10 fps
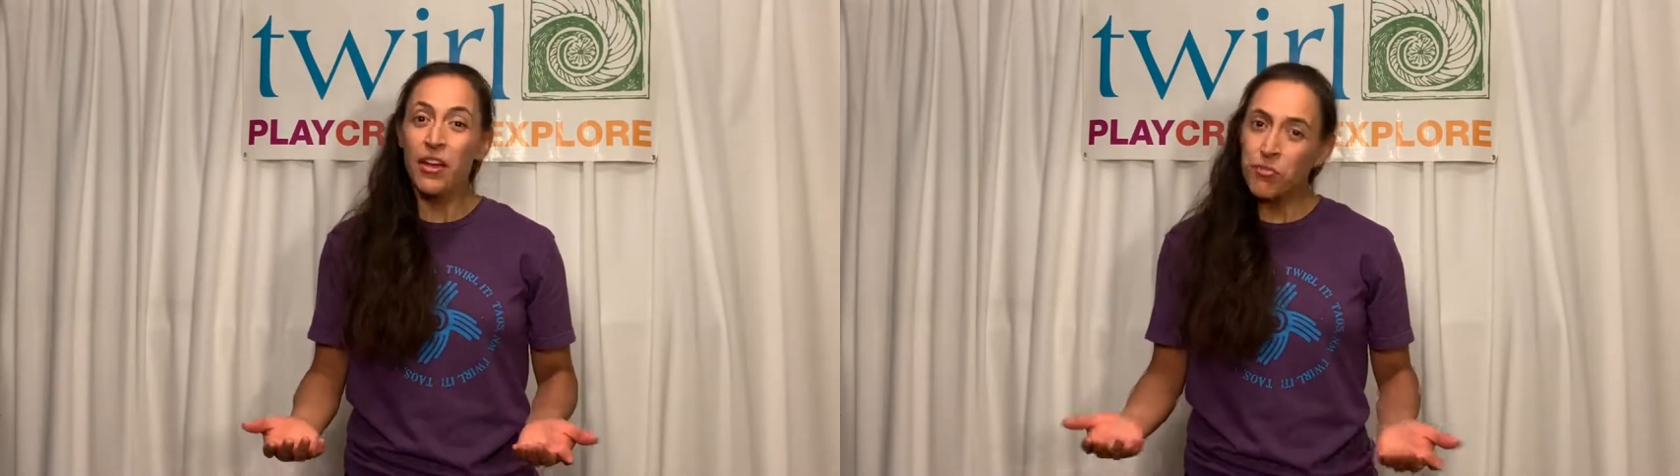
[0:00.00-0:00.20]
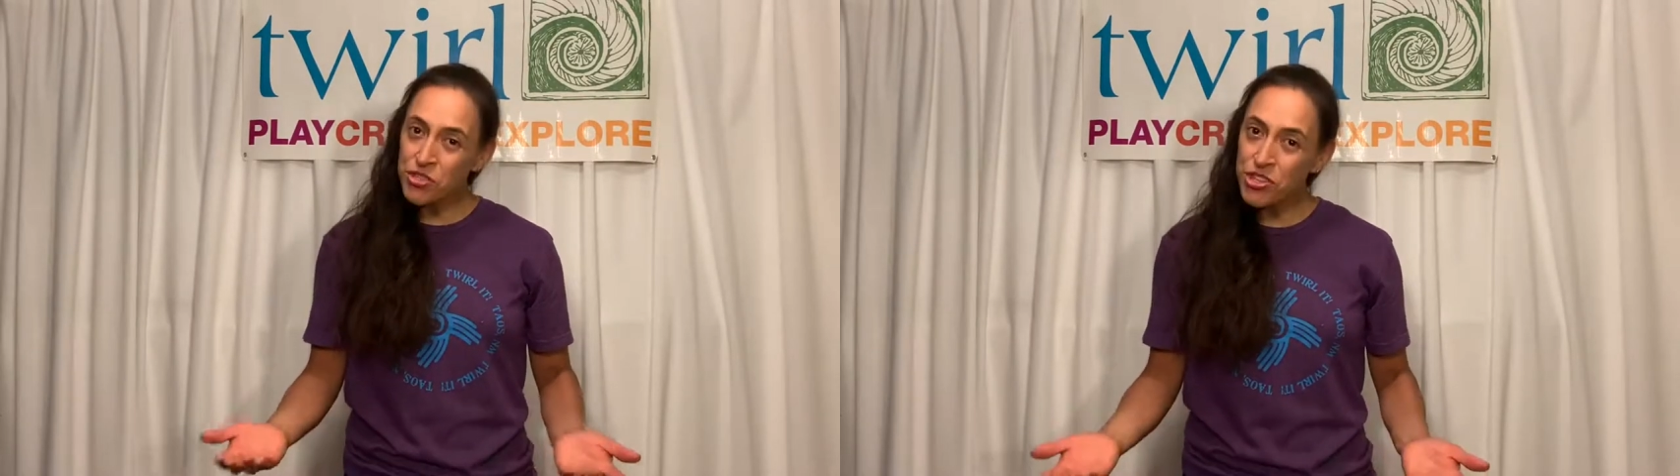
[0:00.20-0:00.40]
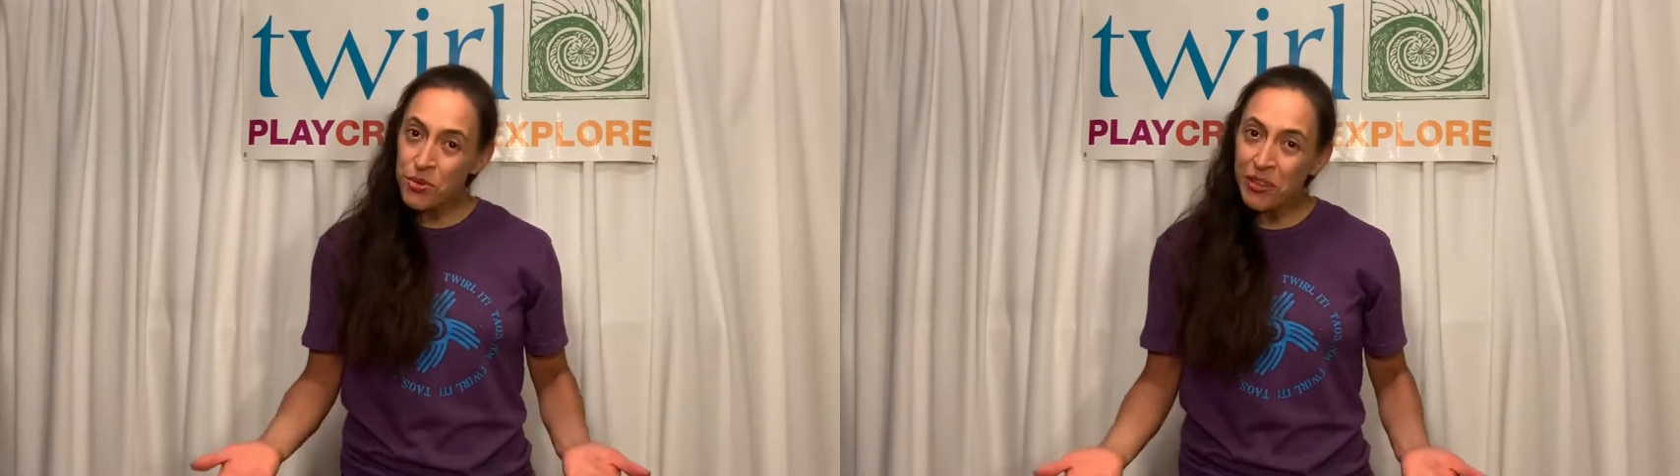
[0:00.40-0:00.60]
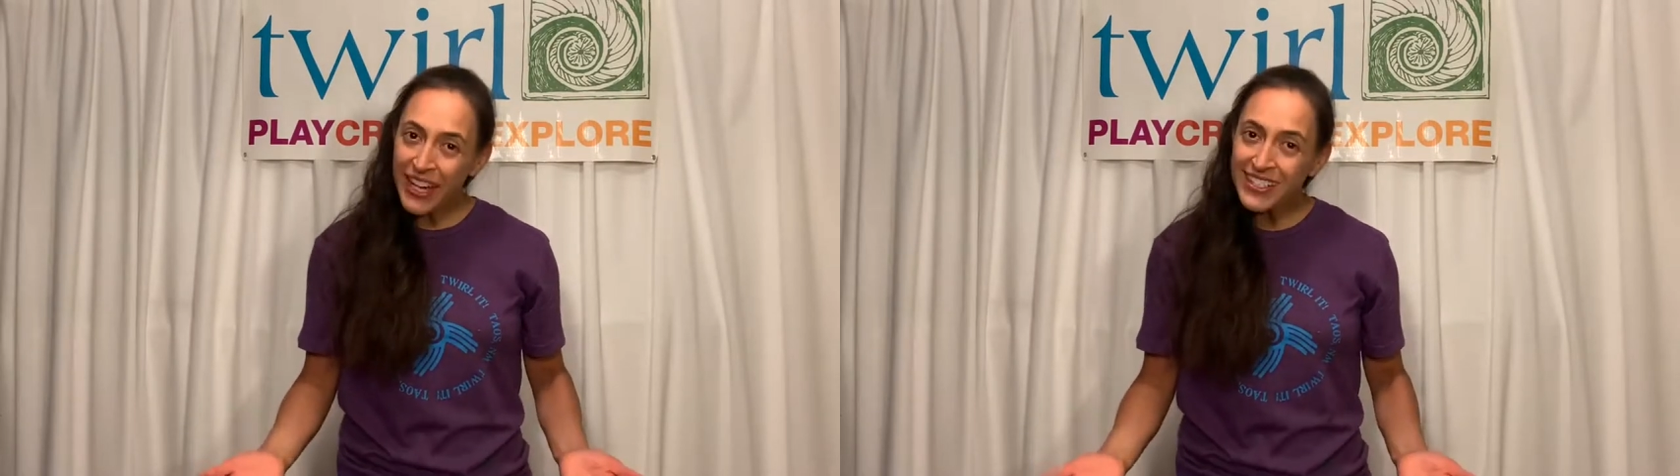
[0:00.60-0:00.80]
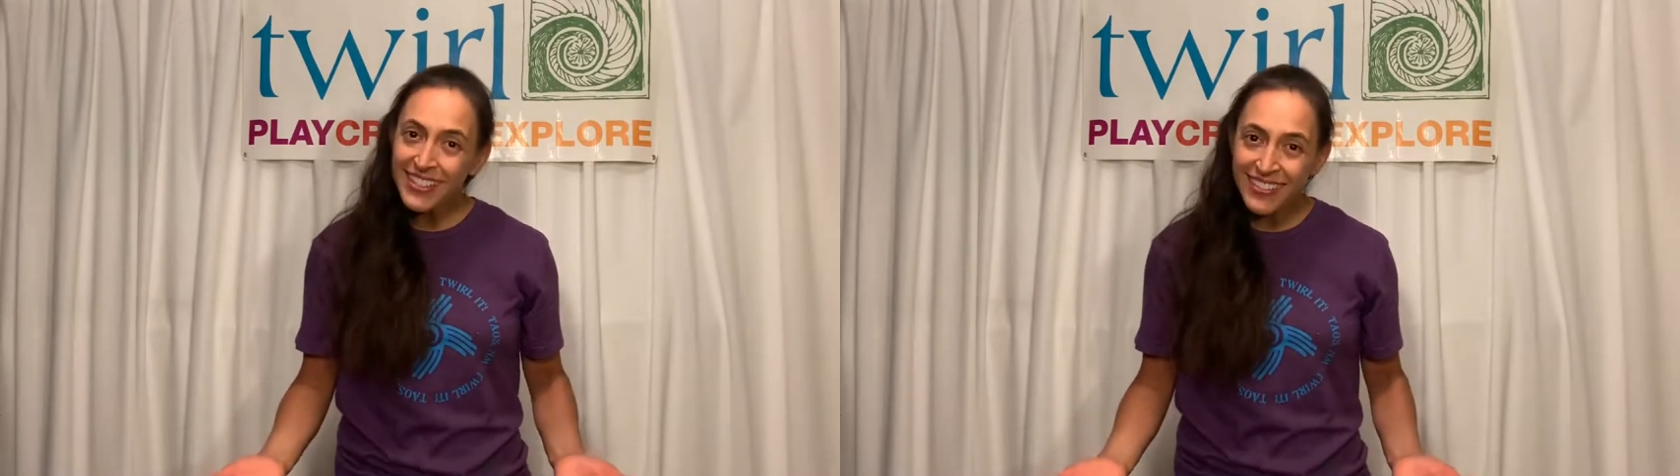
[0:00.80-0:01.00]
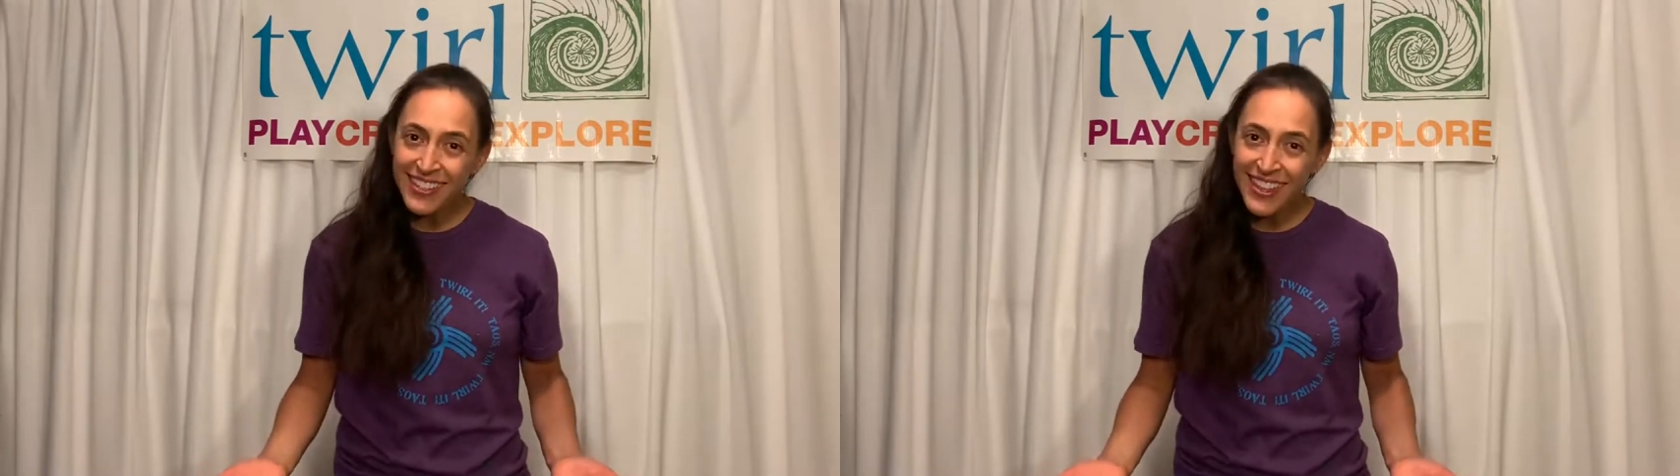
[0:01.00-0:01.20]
Would you like to see